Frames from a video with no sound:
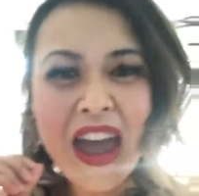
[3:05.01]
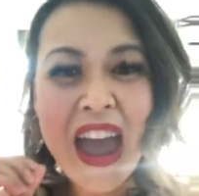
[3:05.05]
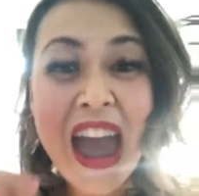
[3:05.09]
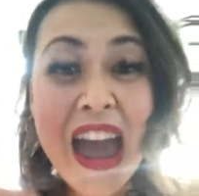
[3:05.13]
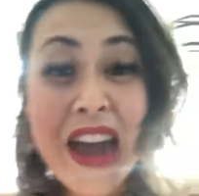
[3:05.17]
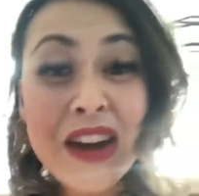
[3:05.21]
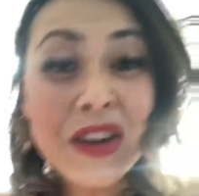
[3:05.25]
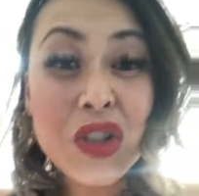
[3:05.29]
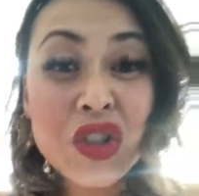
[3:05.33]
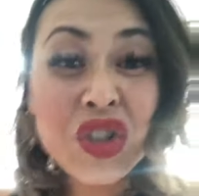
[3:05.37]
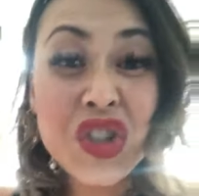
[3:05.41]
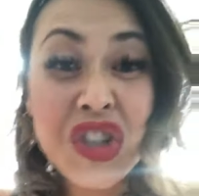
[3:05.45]

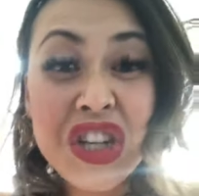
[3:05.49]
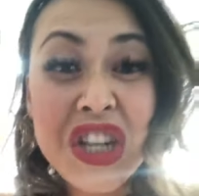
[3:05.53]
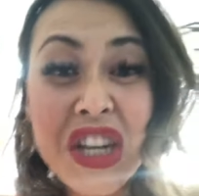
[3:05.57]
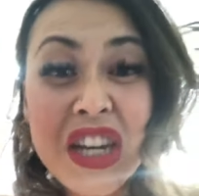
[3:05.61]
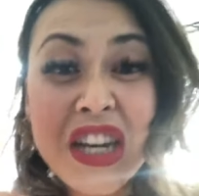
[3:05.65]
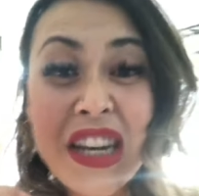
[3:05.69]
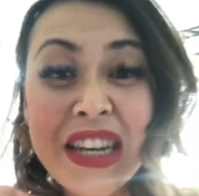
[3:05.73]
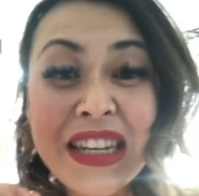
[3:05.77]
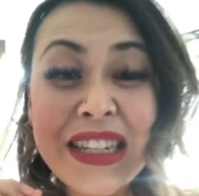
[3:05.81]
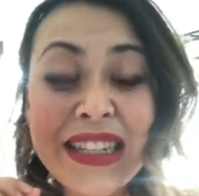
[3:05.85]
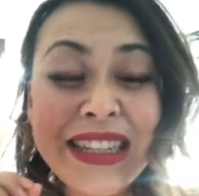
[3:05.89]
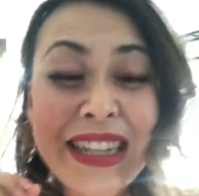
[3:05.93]

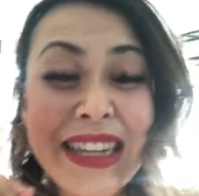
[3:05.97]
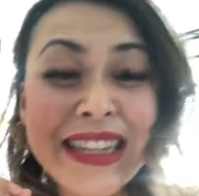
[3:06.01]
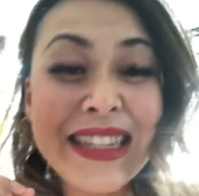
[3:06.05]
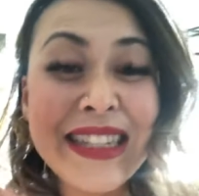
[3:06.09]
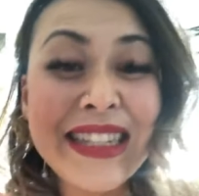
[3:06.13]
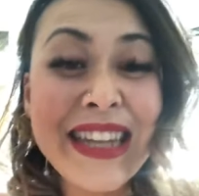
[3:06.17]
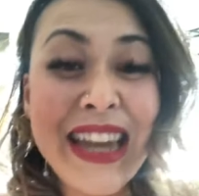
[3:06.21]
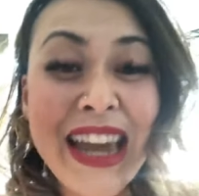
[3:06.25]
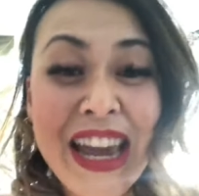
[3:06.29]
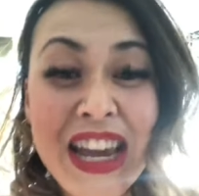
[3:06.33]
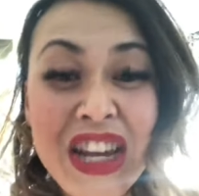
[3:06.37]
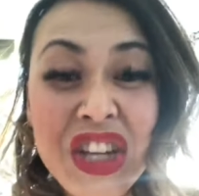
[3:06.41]
energy is
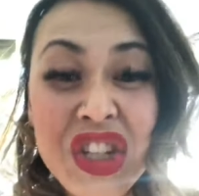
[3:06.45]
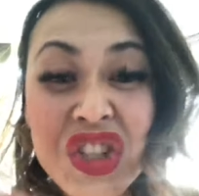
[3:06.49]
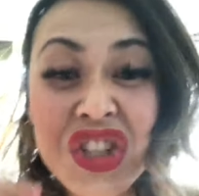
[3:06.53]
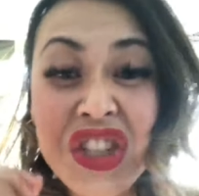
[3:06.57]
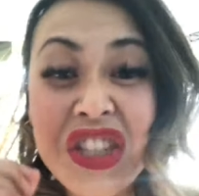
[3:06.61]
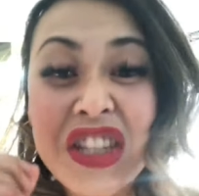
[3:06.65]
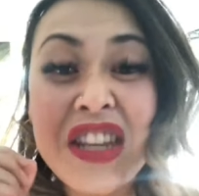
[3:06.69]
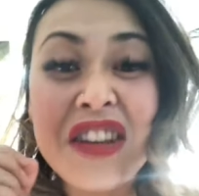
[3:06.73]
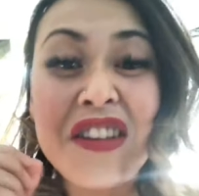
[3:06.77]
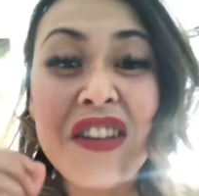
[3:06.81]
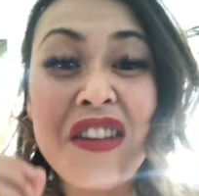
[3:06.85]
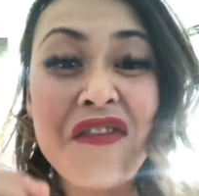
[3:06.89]

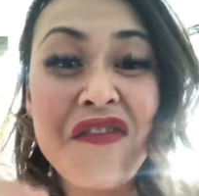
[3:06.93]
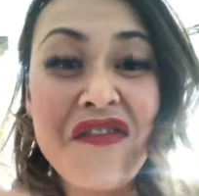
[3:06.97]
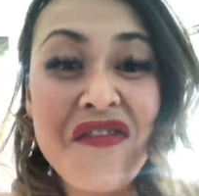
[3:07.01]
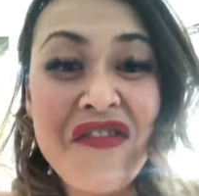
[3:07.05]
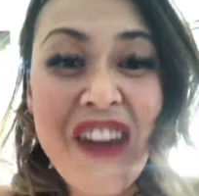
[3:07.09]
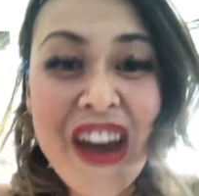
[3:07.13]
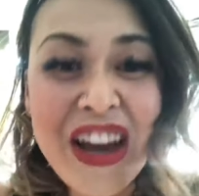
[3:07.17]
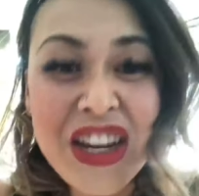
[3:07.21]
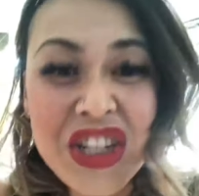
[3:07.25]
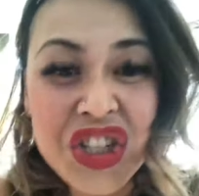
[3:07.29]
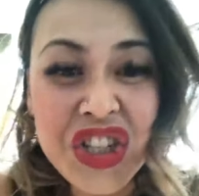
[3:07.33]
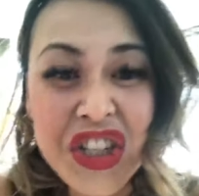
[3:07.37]
contagious and
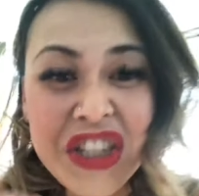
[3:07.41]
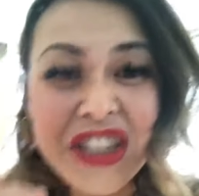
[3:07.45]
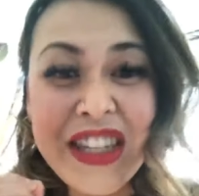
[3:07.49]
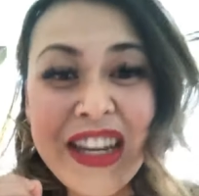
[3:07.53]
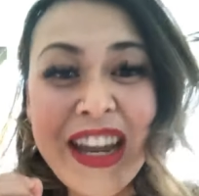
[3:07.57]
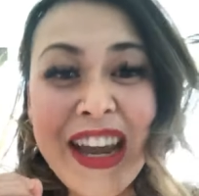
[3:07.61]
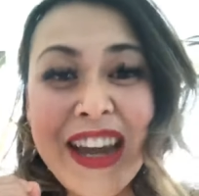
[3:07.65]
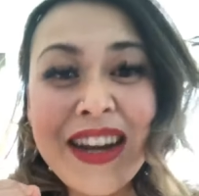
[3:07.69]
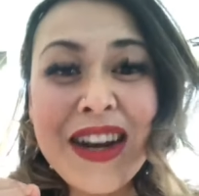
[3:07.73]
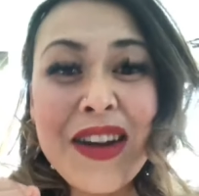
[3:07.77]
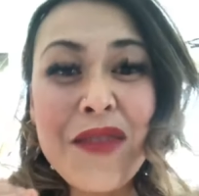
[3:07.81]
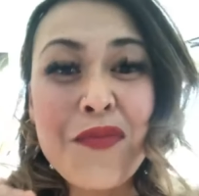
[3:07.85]
infectious
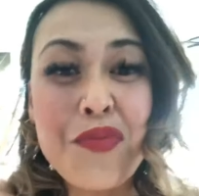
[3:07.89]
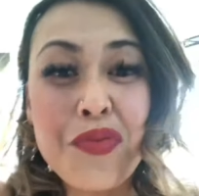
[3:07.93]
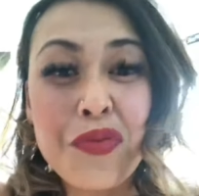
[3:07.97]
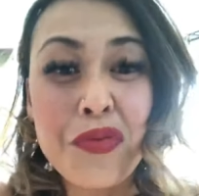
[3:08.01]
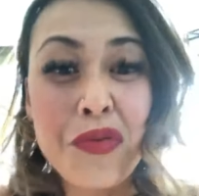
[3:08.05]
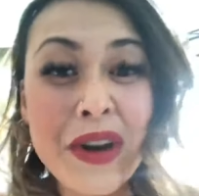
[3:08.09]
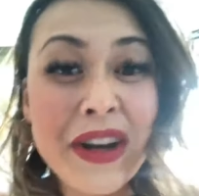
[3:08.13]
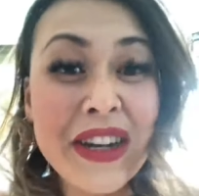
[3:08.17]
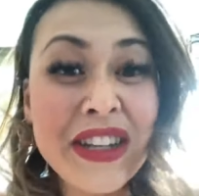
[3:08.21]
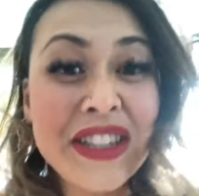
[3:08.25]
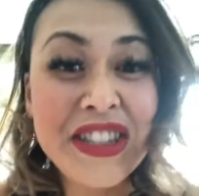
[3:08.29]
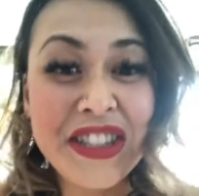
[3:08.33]
and it
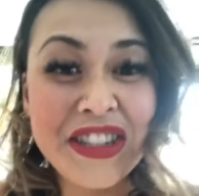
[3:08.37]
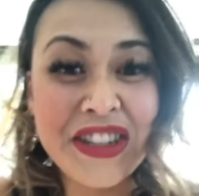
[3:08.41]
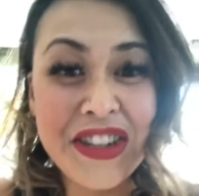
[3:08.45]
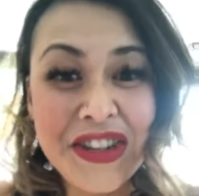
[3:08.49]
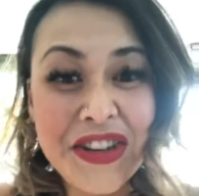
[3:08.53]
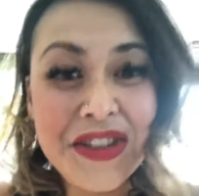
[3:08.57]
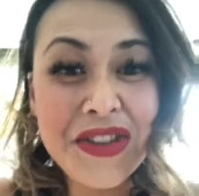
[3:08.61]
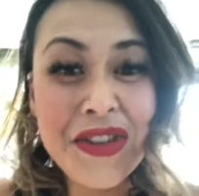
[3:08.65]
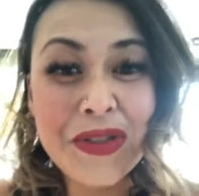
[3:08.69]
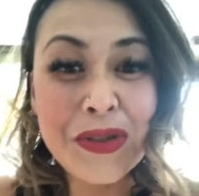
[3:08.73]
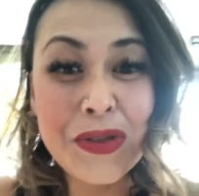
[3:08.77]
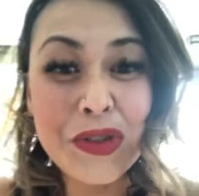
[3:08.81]
brings
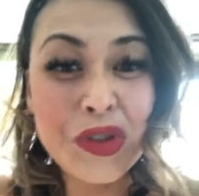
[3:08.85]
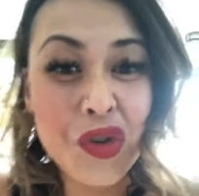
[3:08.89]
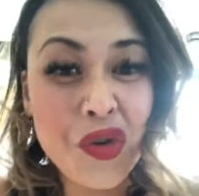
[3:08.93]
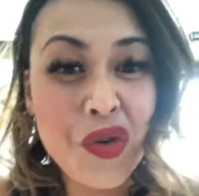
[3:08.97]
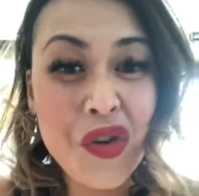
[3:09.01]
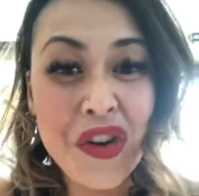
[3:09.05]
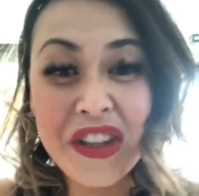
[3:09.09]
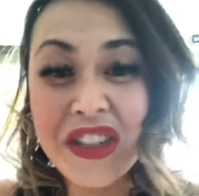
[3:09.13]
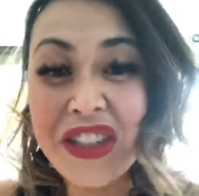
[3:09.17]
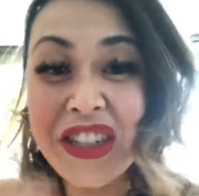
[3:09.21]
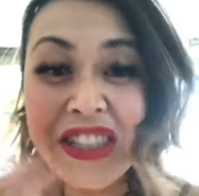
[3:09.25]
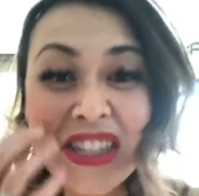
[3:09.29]
you
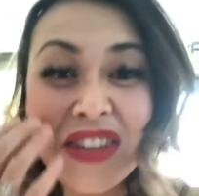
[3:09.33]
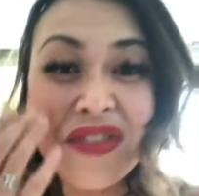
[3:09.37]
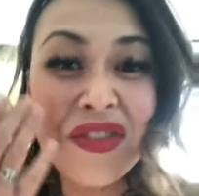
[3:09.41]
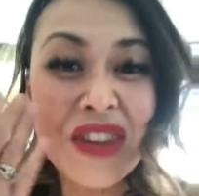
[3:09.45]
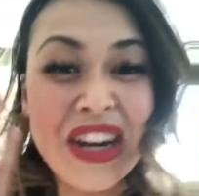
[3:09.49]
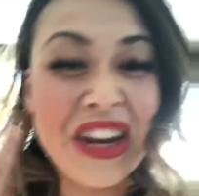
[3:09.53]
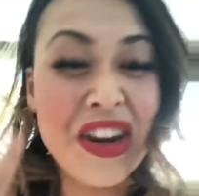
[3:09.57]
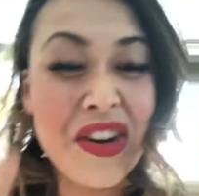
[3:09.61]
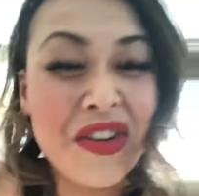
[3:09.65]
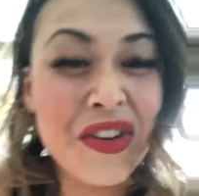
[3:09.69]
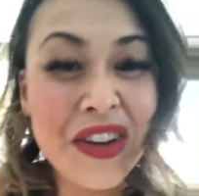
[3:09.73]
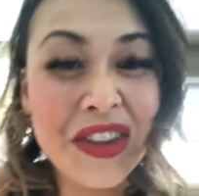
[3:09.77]
joy just
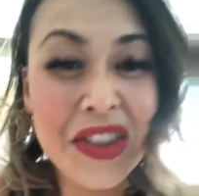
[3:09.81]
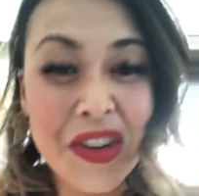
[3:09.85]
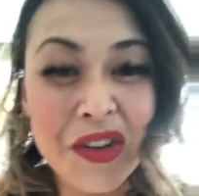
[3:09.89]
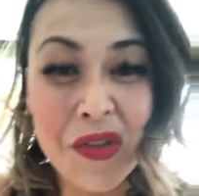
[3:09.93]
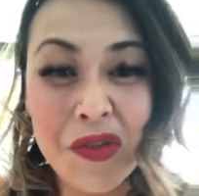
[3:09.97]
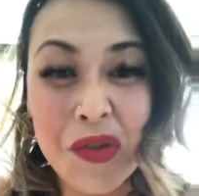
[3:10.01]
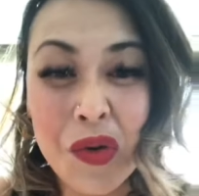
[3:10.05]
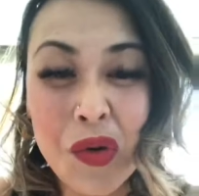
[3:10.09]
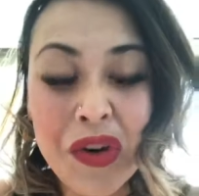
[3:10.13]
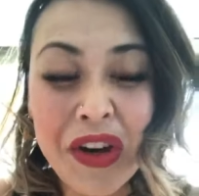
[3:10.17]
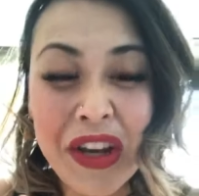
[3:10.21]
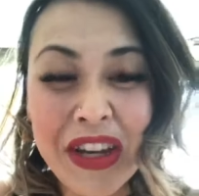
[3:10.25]
even hearing their
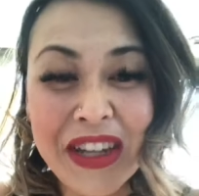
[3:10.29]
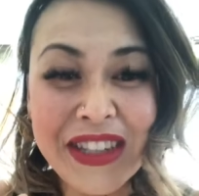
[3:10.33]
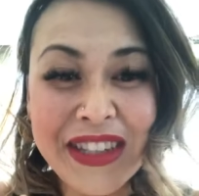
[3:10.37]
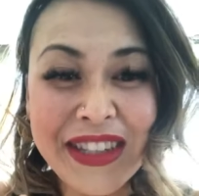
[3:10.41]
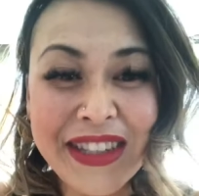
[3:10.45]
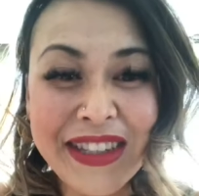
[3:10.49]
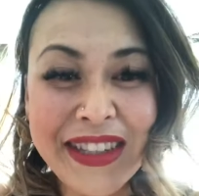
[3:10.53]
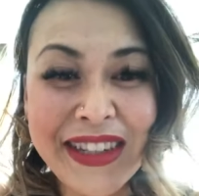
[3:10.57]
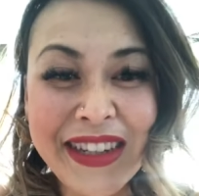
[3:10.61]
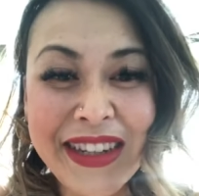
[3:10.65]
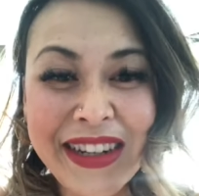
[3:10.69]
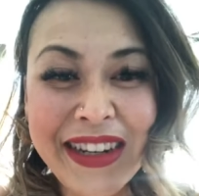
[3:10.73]

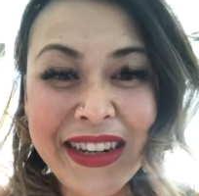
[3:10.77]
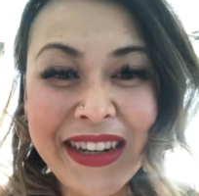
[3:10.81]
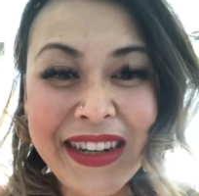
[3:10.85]
voice.